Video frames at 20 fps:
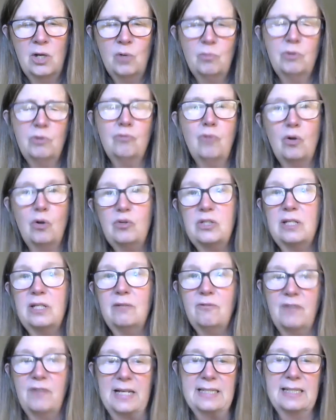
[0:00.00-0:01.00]
with
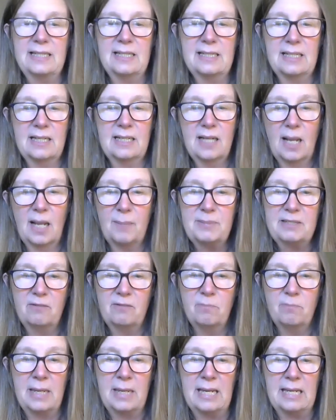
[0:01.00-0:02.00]
roasted pheasant and cups
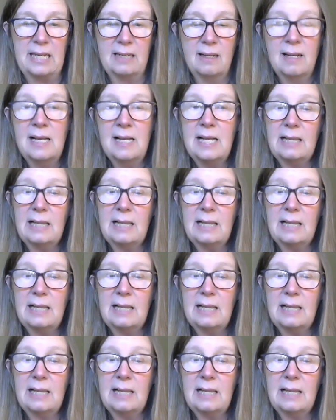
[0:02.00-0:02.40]
of mead,